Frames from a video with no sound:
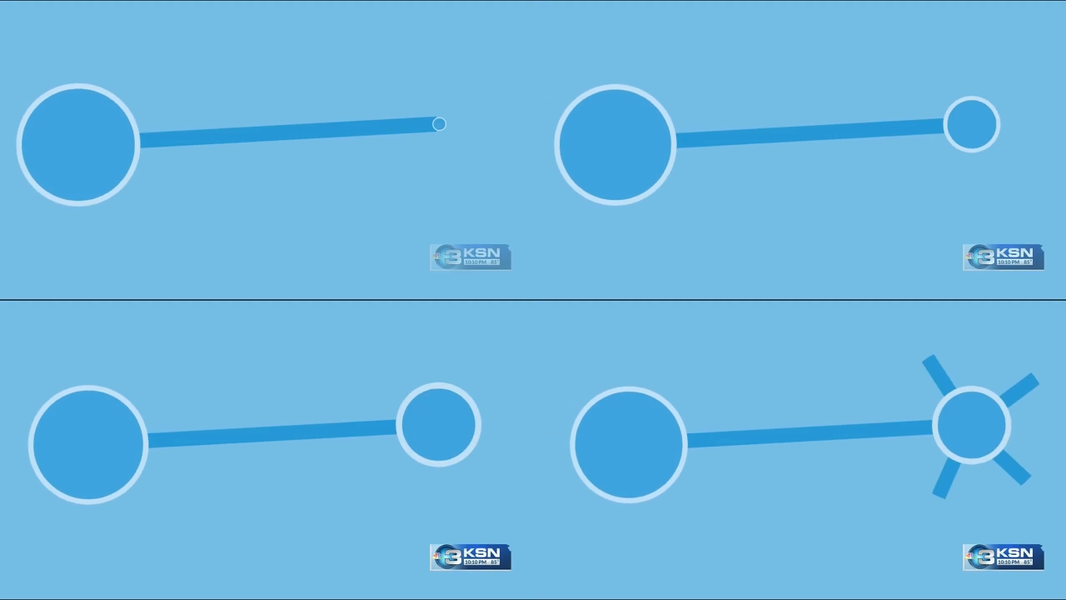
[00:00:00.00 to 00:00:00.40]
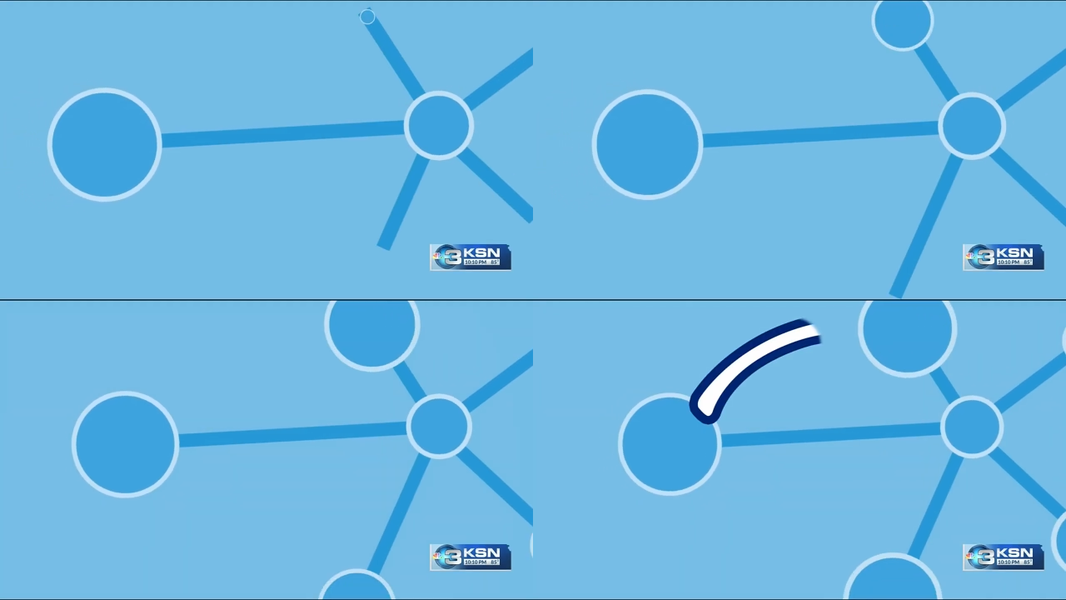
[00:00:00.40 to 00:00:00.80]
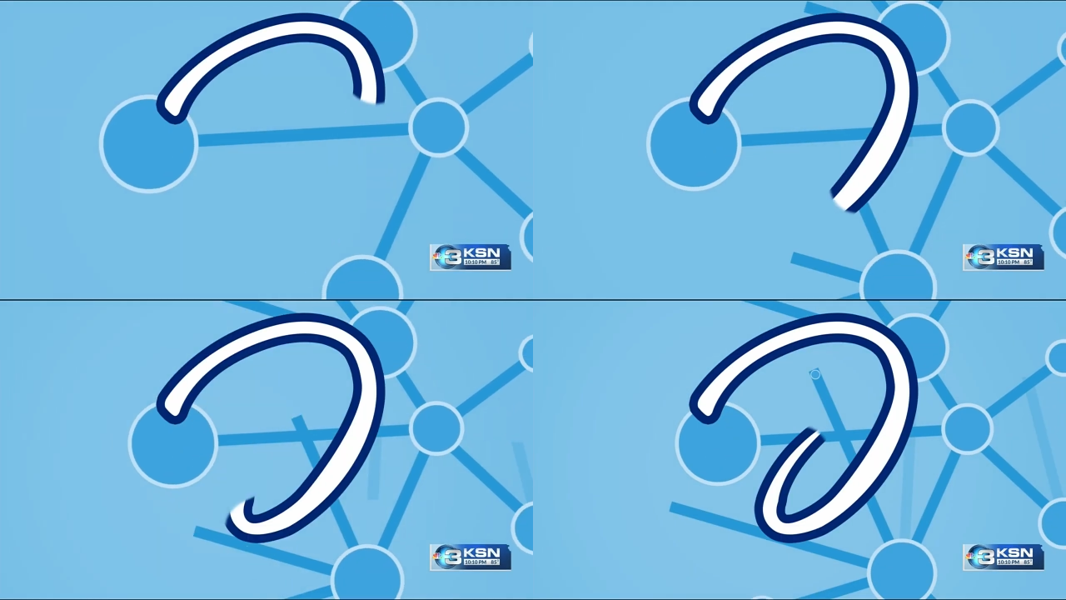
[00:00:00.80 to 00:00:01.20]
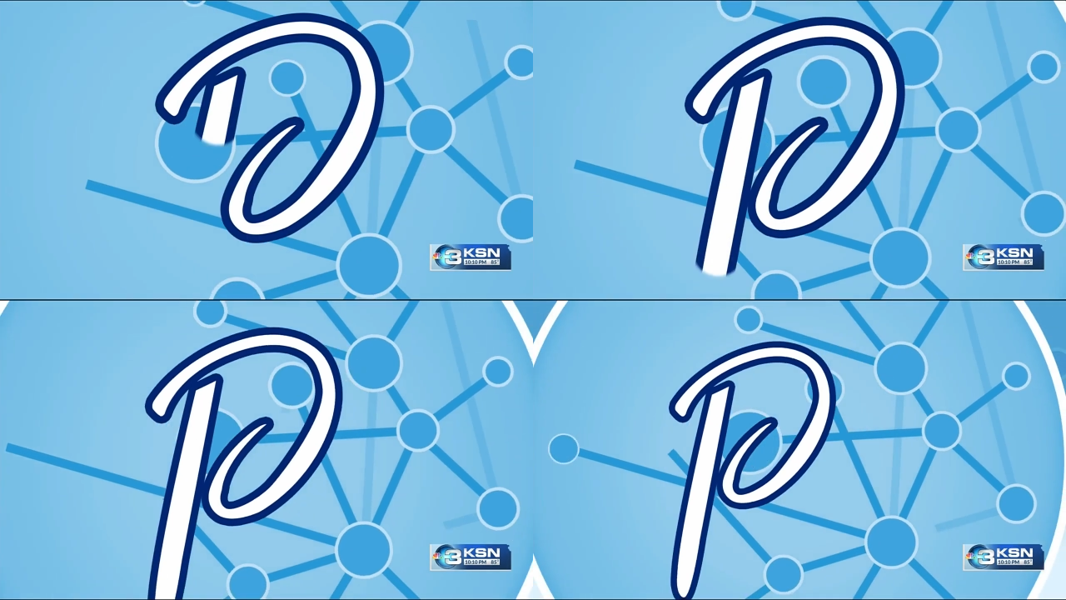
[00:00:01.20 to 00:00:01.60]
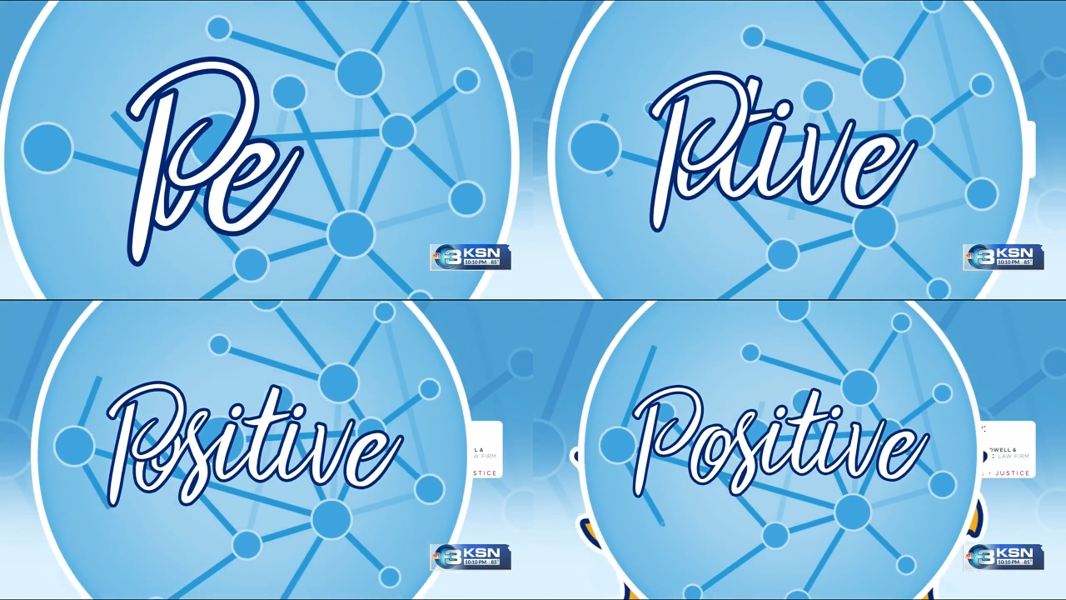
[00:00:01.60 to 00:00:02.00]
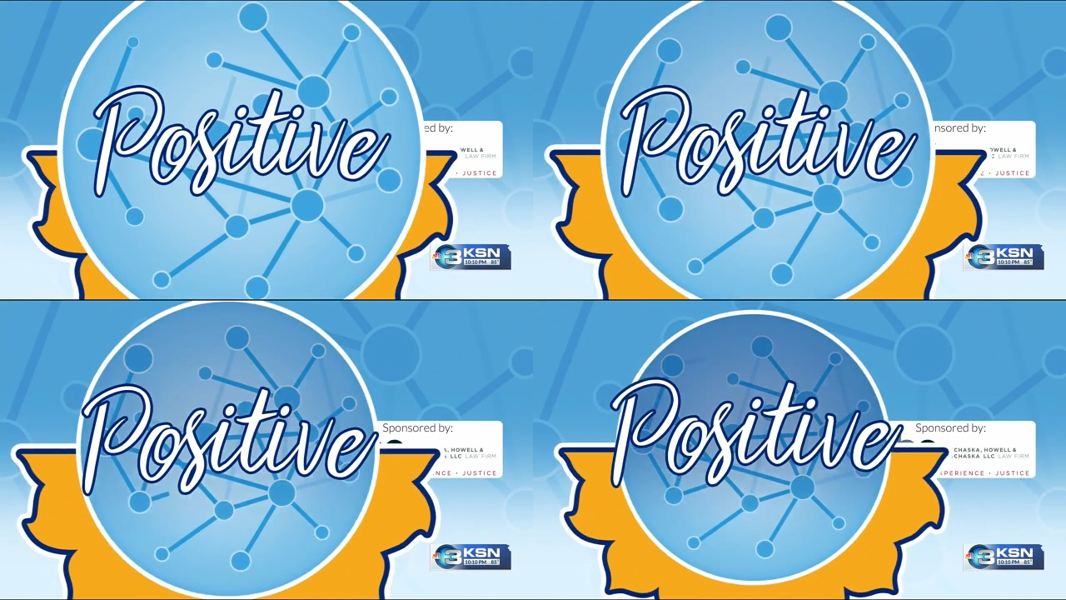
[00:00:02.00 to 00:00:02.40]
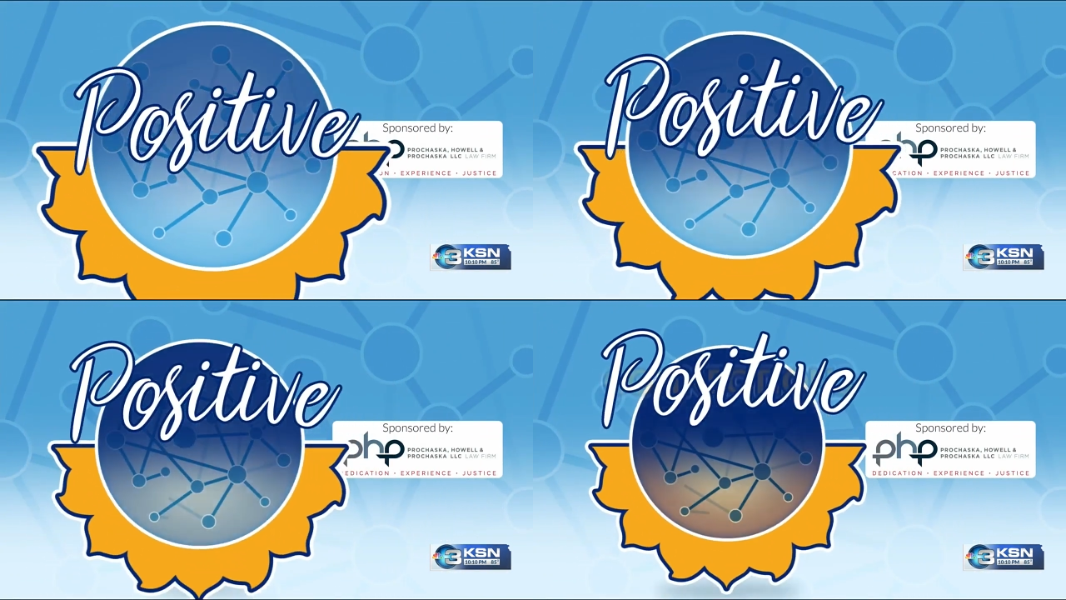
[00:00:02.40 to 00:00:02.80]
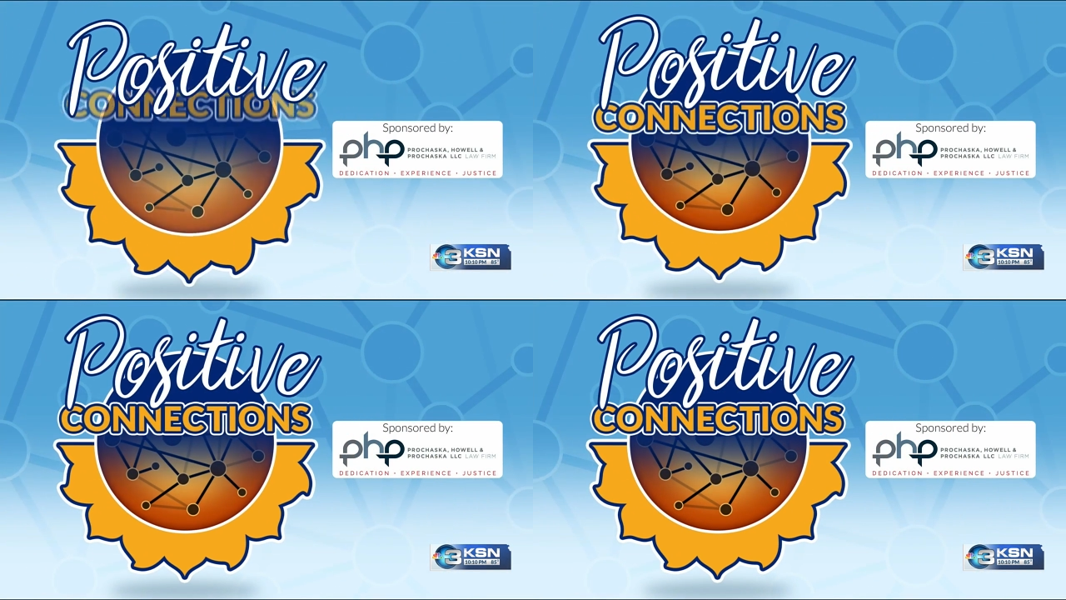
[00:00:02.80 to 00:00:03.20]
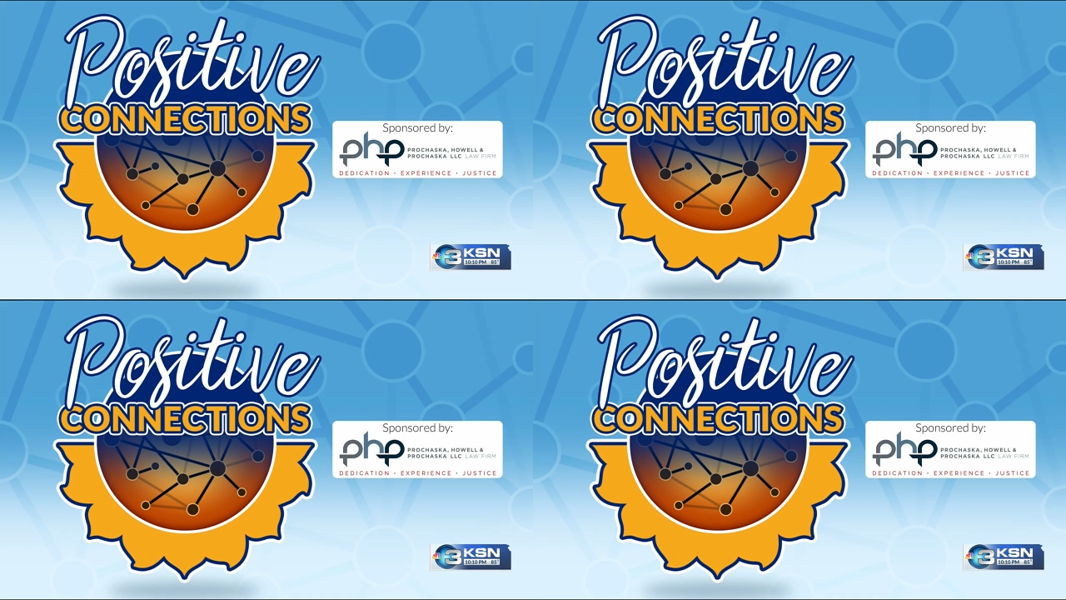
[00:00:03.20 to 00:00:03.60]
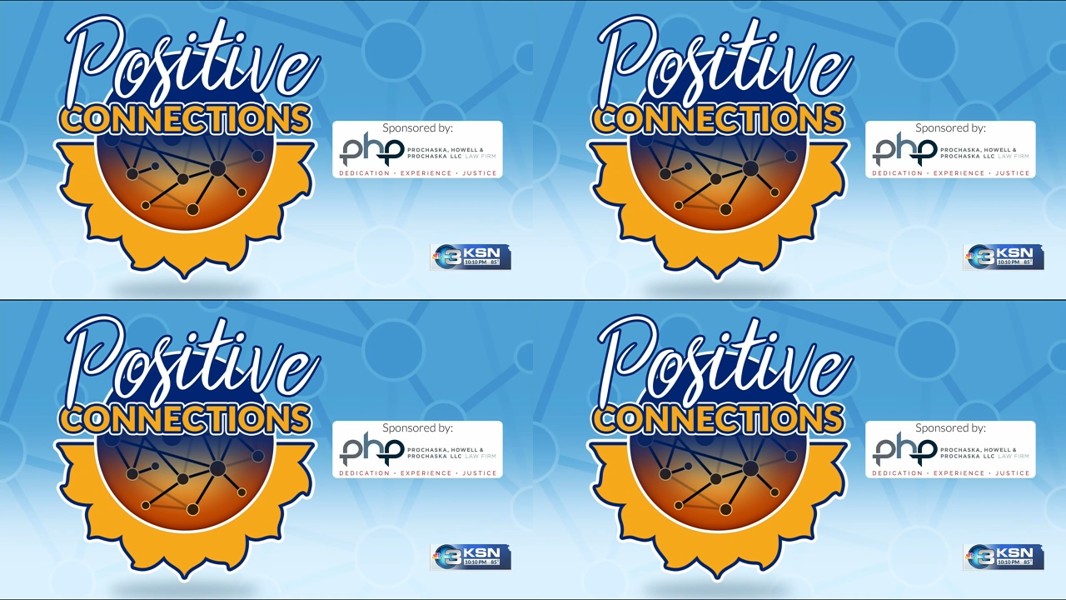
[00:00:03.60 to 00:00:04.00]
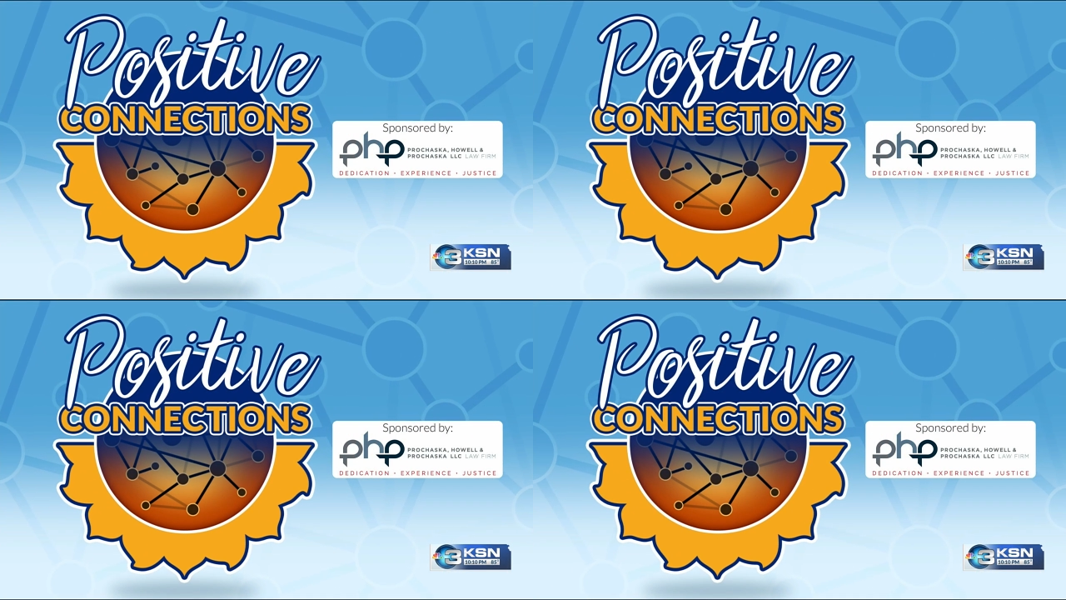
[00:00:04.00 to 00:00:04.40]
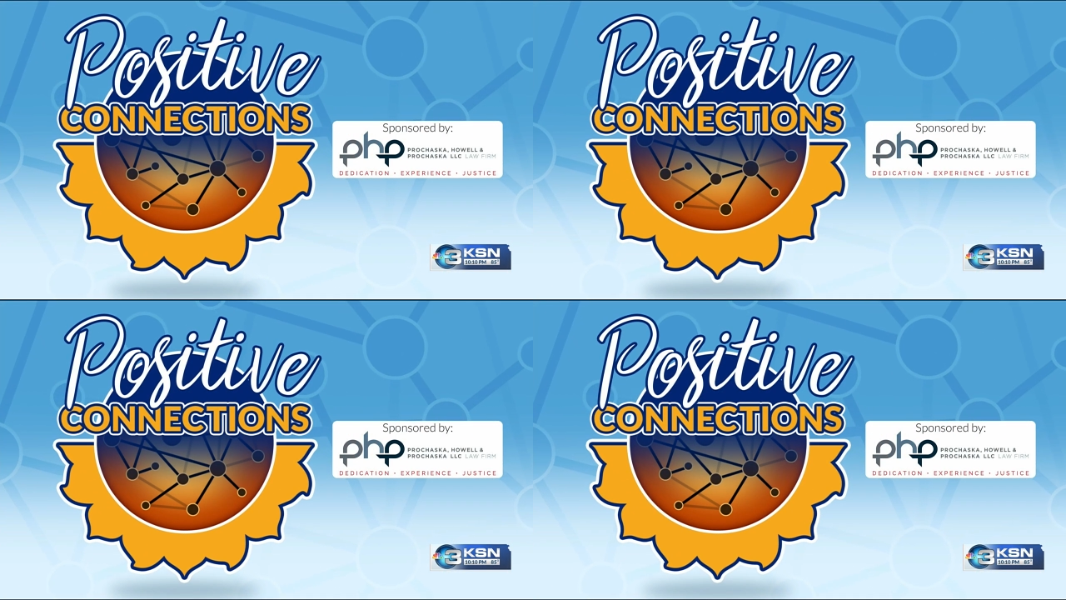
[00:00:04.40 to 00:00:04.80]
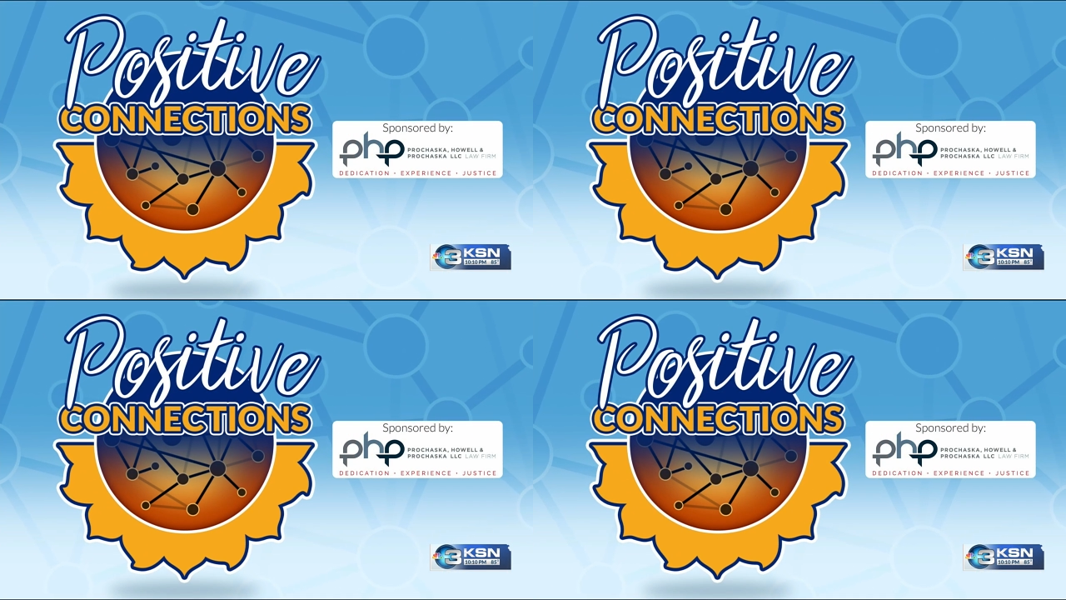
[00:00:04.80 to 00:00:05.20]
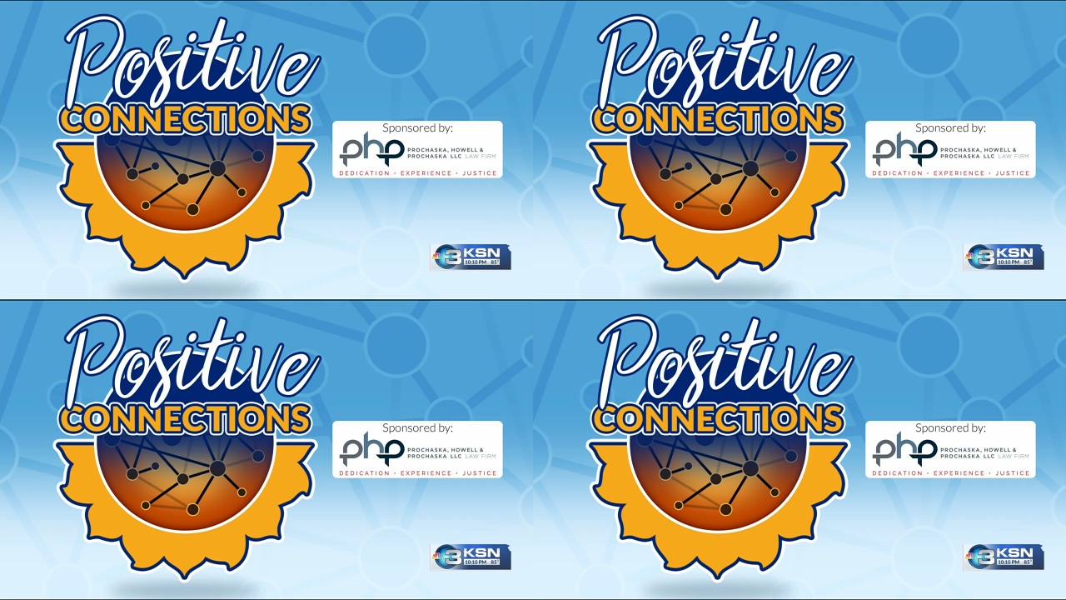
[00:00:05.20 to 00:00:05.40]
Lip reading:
(no speaker visible)